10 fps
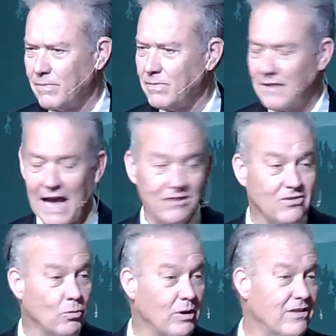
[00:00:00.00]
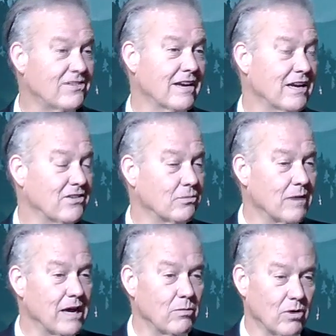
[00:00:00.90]
That's the way the science of
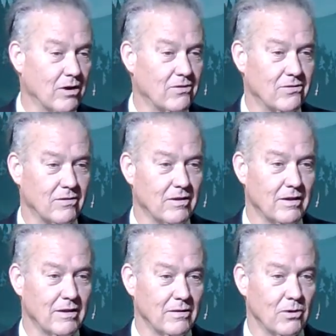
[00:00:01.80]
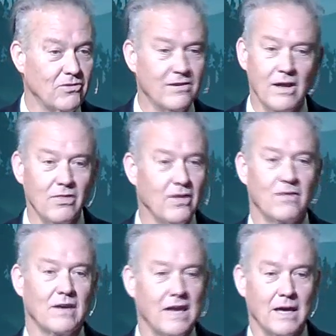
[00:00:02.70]
mind works. There's nothing
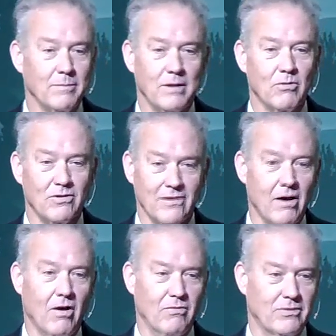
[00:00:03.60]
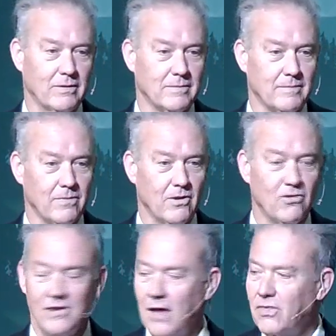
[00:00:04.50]
that can't be resolved.
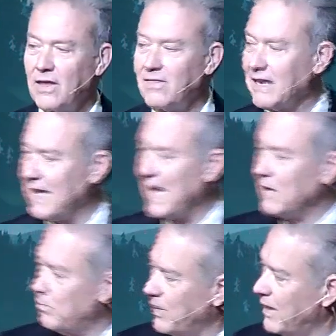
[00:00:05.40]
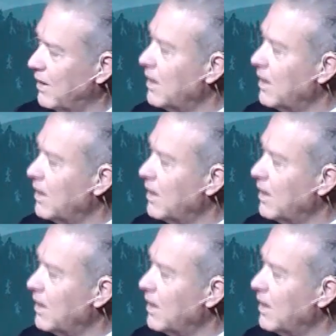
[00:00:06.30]
There's nothing that can't be